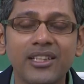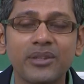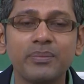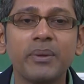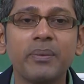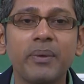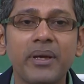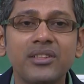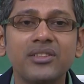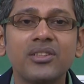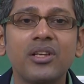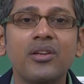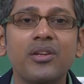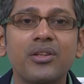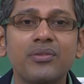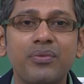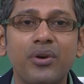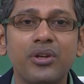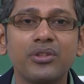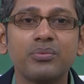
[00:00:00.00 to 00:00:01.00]
preferentially
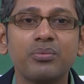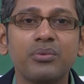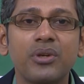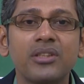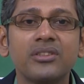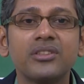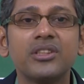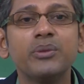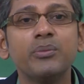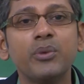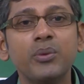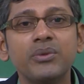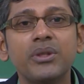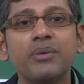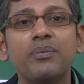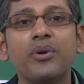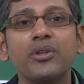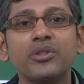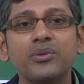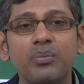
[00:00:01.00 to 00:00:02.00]
with phosphorus, removes the
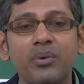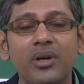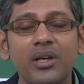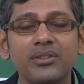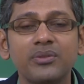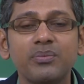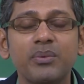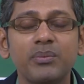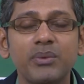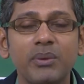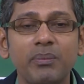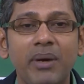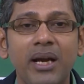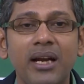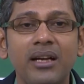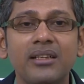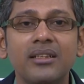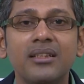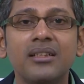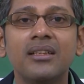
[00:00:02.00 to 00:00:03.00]
phosphorus from the
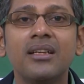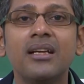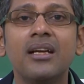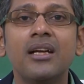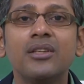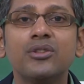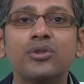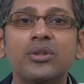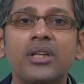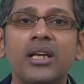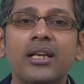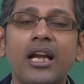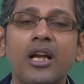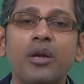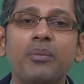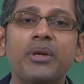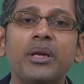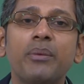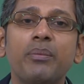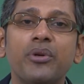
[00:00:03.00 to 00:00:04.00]
melt, so that
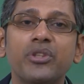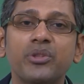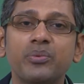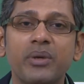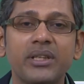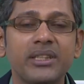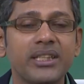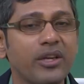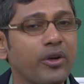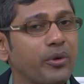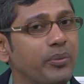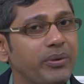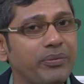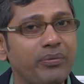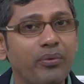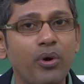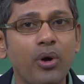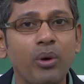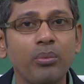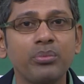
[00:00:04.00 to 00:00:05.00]
aluminum phosphide cannot be
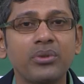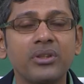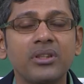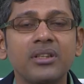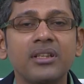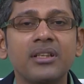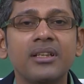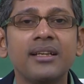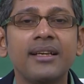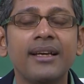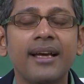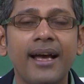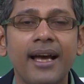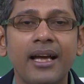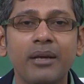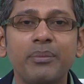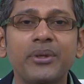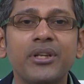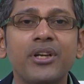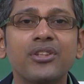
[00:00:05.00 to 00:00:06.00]
formed,
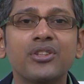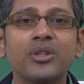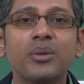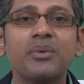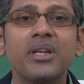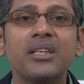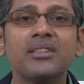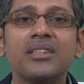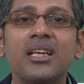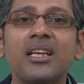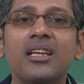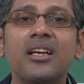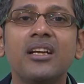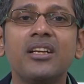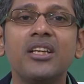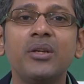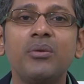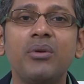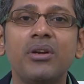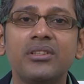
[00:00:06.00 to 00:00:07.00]
and because of the silicon
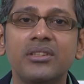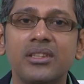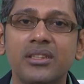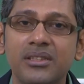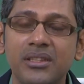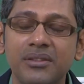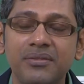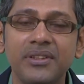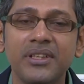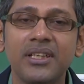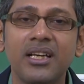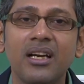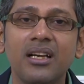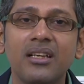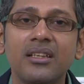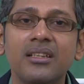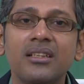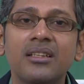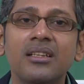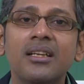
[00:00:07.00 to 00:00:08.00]
nucleation is
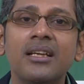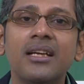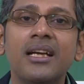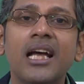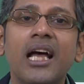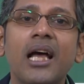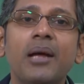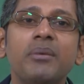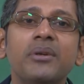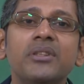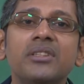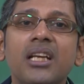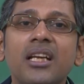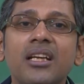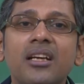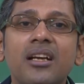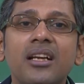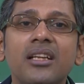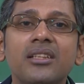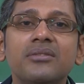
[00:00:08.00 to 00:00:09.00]
difficult, and when
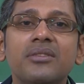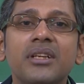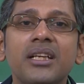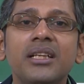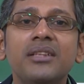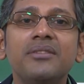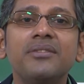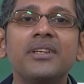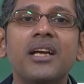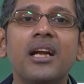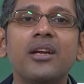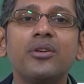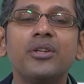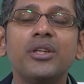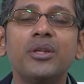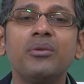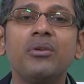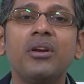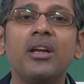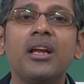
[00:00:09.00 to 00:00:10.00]
silicon is very difficult to
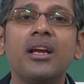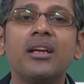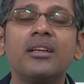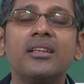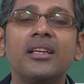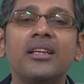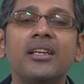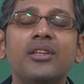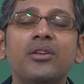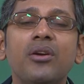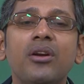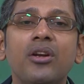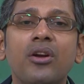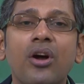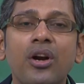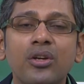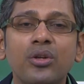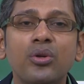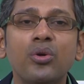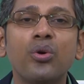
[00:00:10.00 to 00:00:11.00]
nucleate, then it will
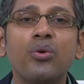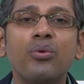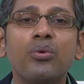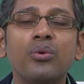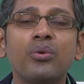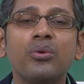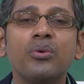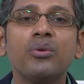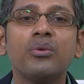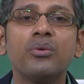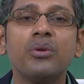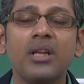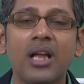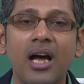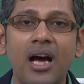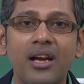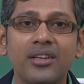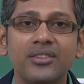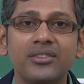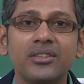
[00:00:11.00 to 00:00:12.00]
not grow
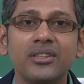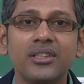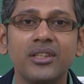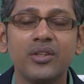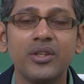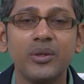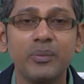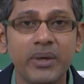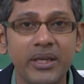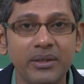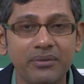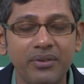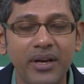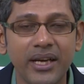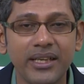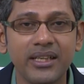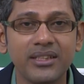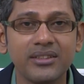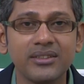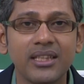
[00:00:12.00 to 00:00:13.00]
large, it remain
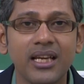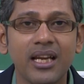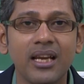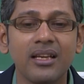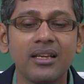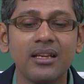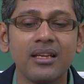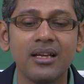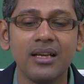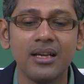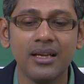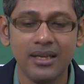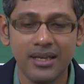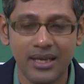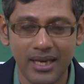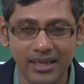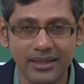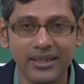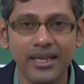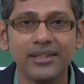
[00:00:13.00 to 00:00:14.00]
finer scale,
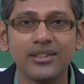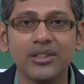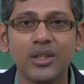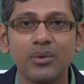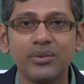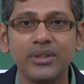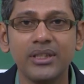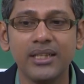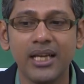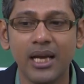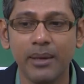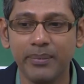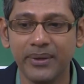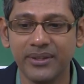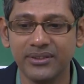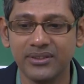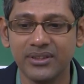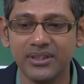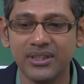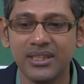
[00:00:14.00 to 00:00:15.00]
and that is how thing happens.